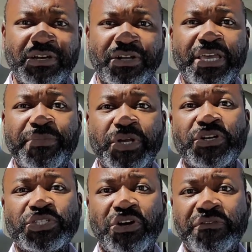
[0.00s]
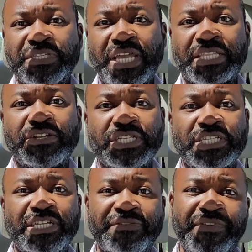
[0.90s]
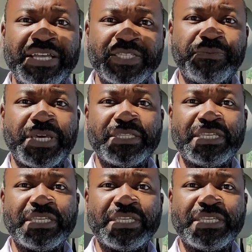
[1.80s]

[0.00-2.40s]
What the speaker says: okay, because of technological advancement